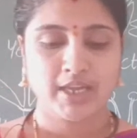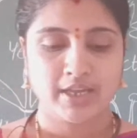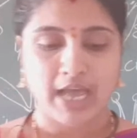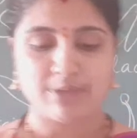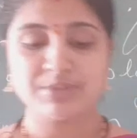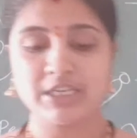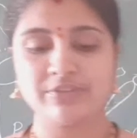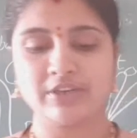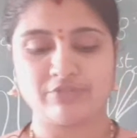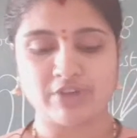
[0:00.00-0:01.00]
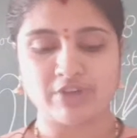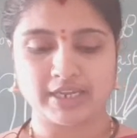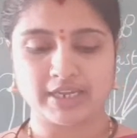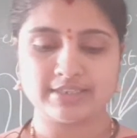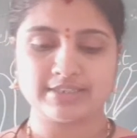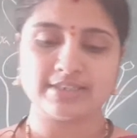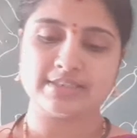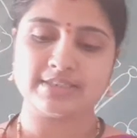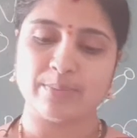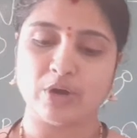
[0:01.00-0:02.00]
observing fungi. This is
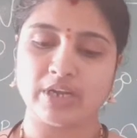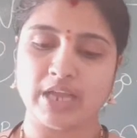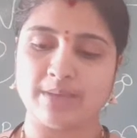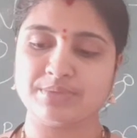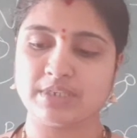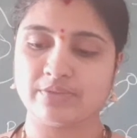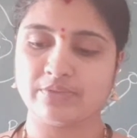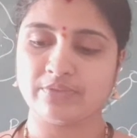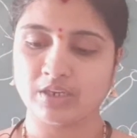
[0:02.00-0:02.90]
about observing